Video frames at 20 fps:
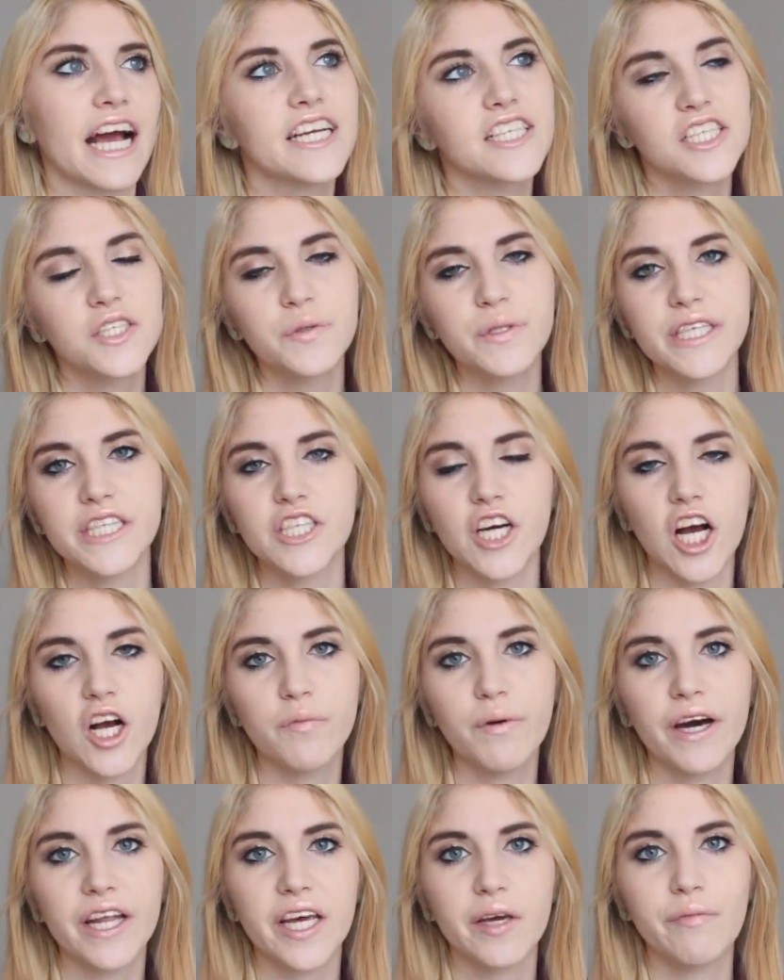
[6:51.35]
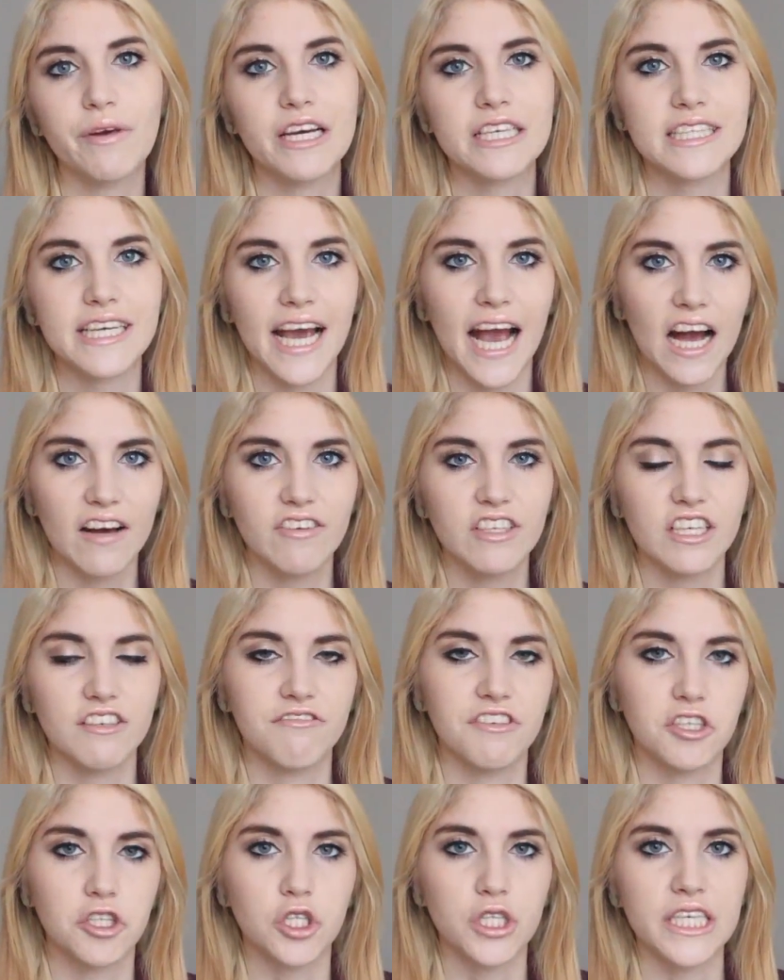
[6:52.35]
I just want to talk about it because I haven't
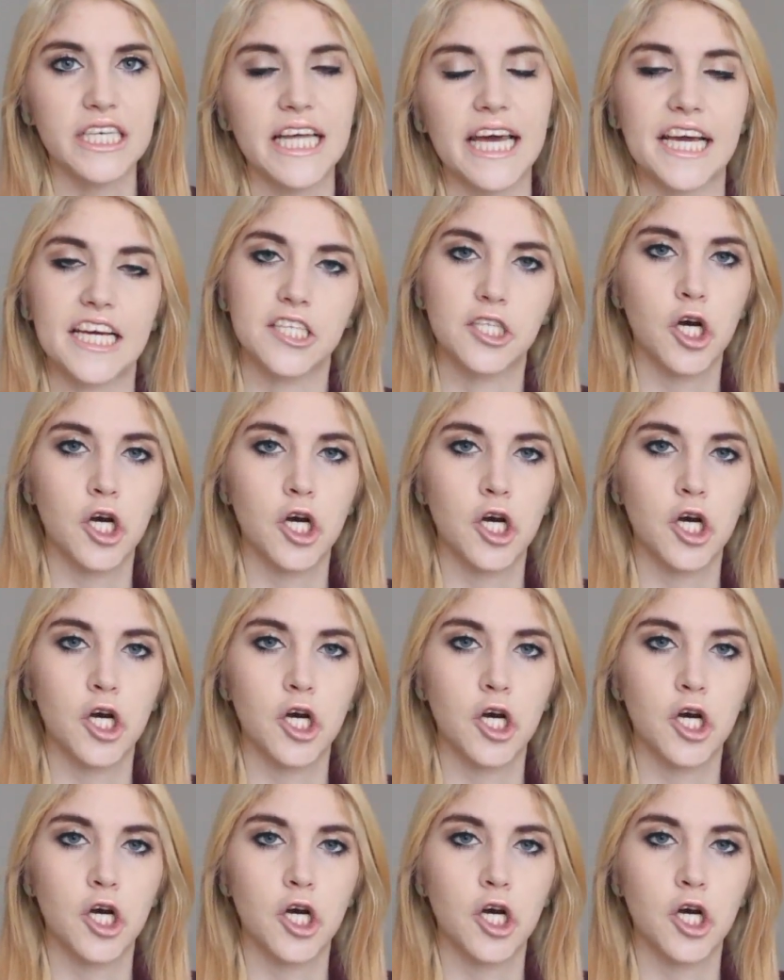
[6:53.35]
officially like